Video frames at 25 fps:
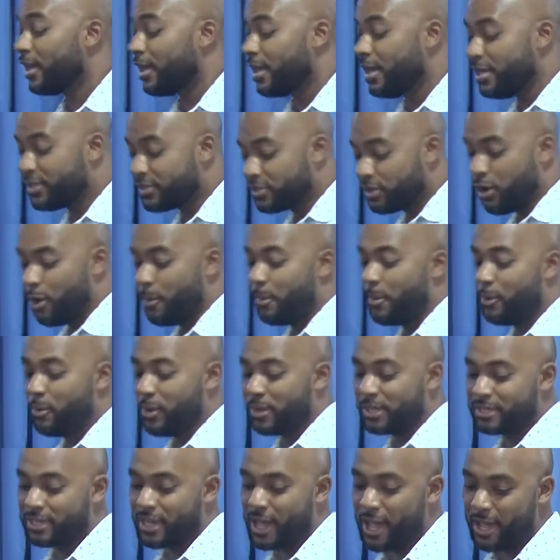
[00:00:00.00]
He told me
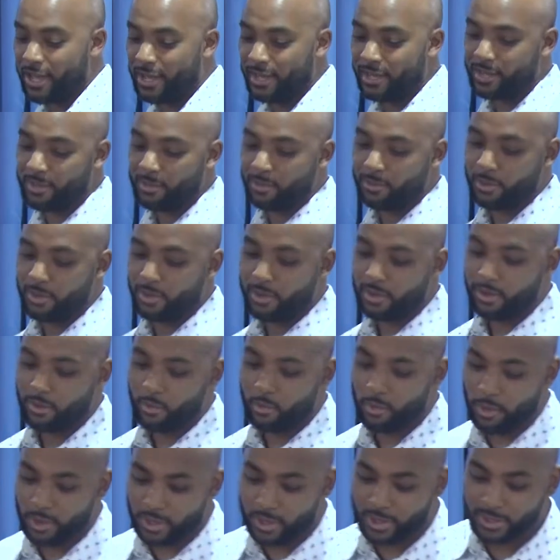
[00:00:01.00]
what tight end
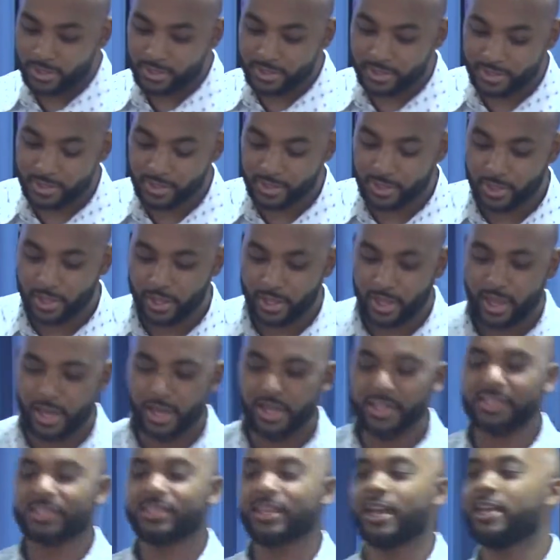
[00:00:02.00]
was.
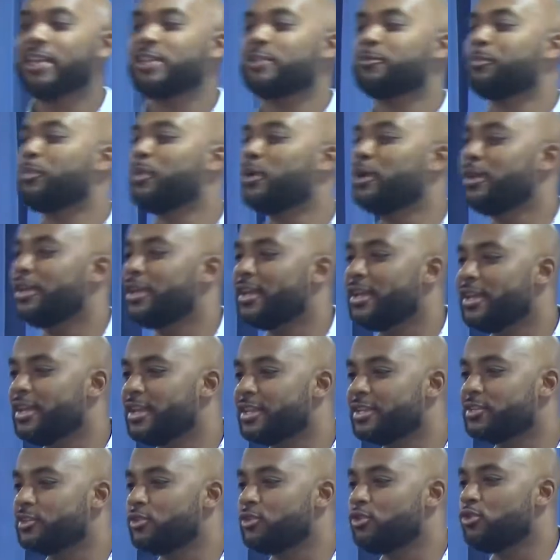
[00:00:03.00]
And he said he's putting in
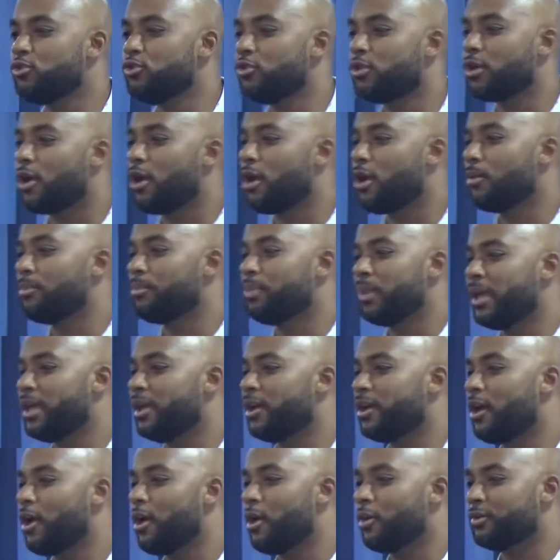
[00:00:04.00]
this new call, play
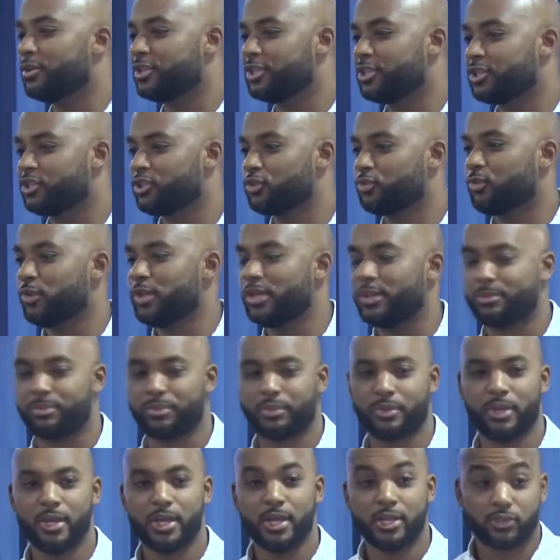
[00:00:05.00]
called the sweep.
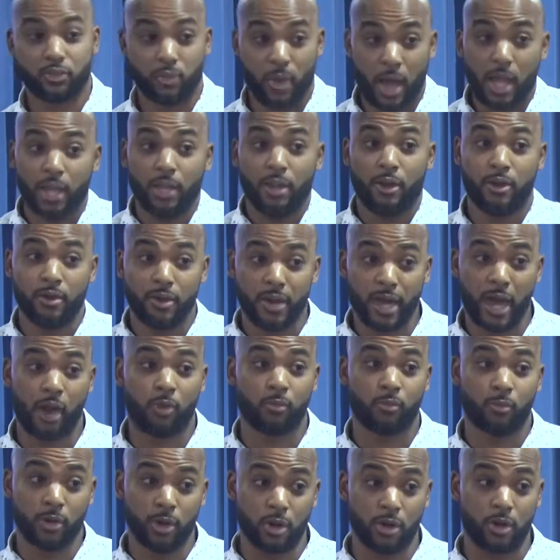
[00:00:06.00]
So I learned
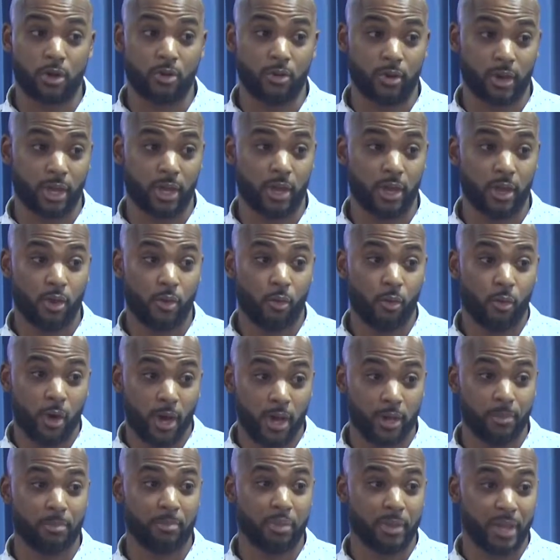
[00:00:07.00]
out real quick
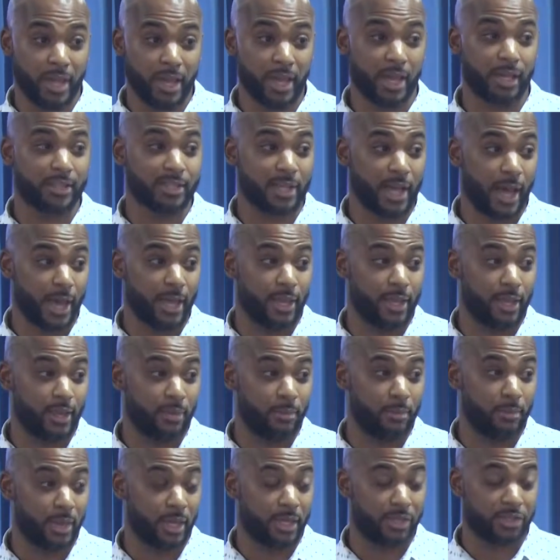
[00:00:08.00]
what playing tight
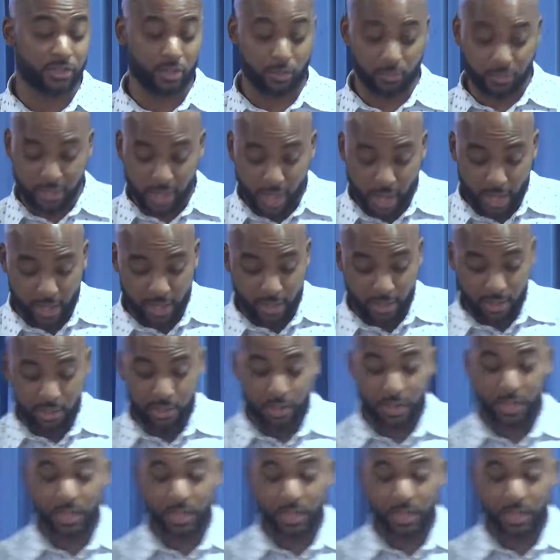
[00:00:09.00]
end meant. So tight end